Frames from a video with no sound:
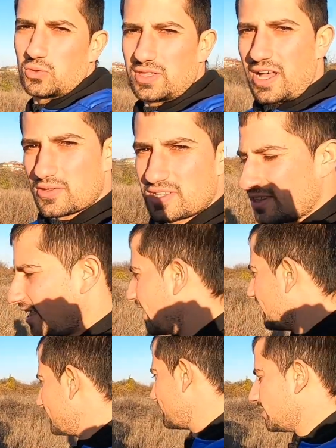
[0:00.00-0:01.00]

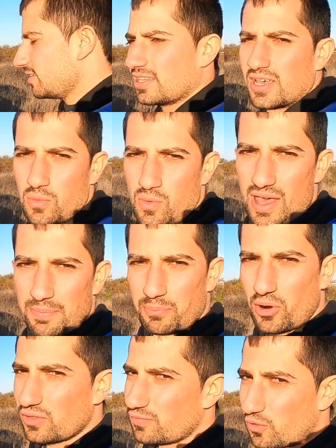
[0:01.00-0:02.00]
2018
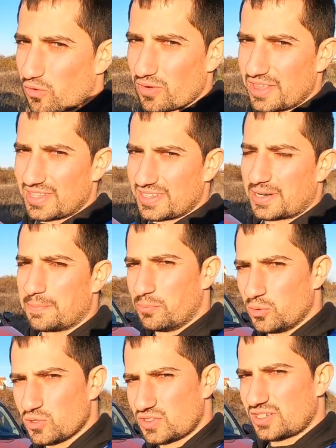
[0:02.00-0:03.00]
1.4 liter
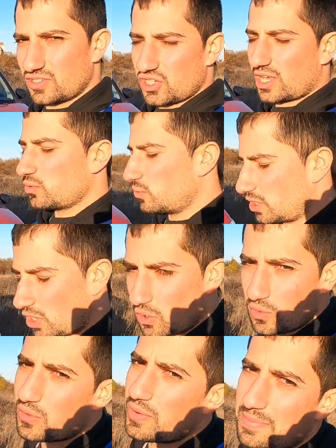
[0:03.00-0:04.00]
booster jet with
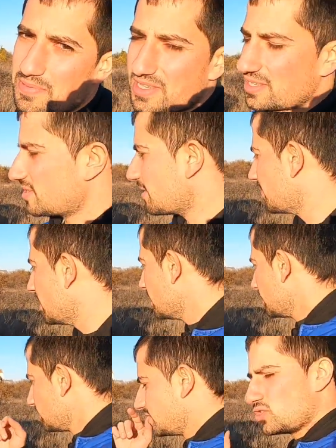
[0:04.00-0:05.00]
Allgrip system.
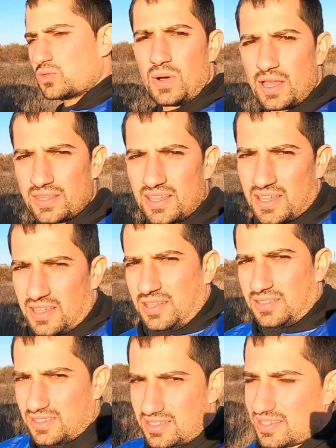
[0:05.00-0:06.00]
This
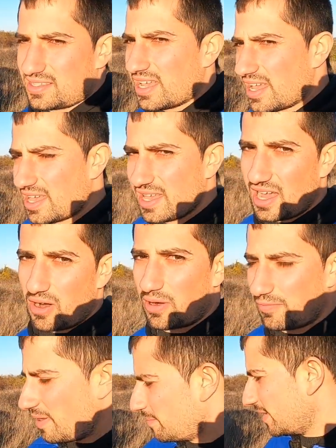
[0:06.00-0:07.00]
is
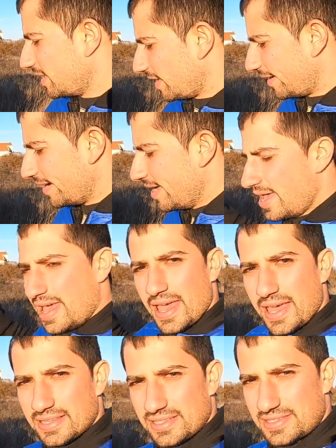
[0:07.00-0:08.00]
our family car,
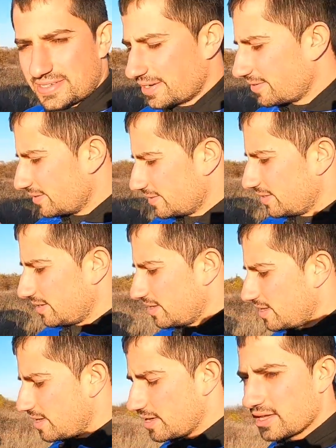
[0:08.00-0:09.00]
and it's currently